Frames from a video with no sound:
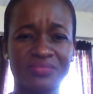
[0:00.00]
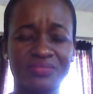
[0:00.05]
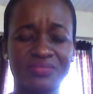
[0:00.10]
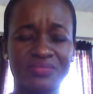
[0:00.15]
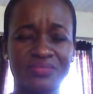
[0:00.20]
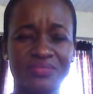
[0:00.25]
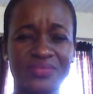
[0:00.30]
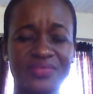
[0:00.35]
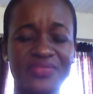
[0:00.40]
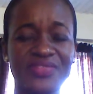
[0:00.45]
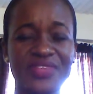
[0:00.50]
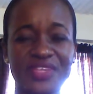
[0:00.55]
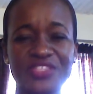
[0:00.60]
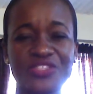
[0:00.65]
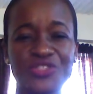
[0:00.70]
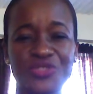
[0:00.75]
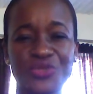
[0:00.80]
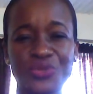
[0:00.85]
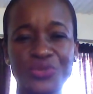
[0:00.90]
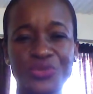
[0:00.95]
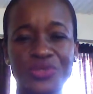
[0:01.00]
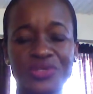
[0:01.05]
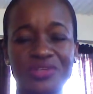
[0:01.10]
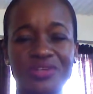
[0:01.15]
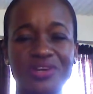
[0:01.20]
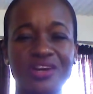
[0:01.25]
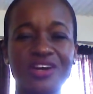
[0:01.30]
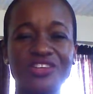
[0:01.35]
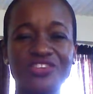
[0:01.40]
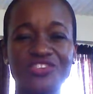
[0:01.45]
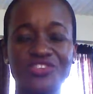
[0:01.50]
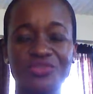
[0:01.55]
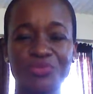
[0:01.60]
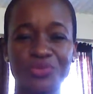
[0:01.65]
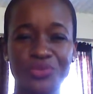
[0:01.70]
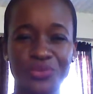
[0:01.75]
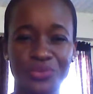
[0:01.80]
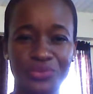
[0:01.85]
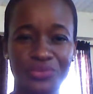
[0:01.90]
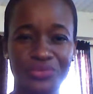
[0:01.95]
this too could
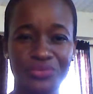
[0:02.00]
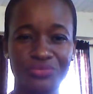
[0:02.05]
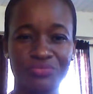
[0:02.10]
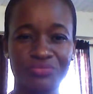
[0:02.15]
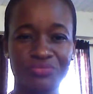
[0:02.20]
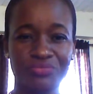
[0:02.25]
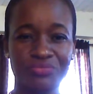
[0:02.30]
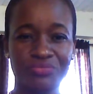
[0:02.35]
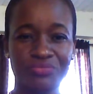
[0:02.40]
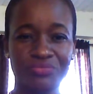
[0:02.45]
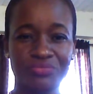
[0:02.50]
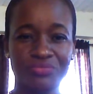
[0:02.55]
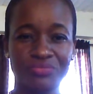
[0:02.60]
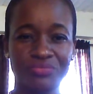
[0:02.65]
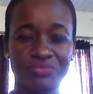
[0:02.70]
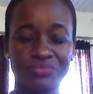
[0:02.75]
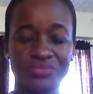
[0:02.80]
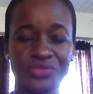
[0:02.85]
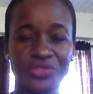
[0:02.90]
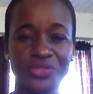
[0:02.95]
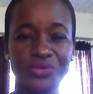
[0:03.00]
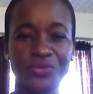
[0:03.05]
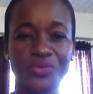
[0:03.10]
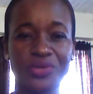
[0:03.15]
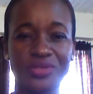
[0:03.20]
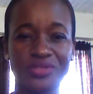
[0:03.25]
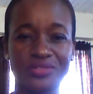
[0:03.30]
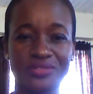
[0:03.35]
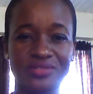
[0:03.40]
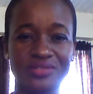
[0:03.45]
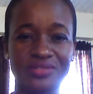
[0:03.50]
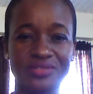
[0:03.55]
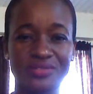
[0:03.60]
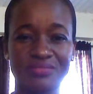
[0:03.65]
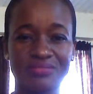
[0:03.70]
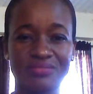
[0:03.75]
contribute towards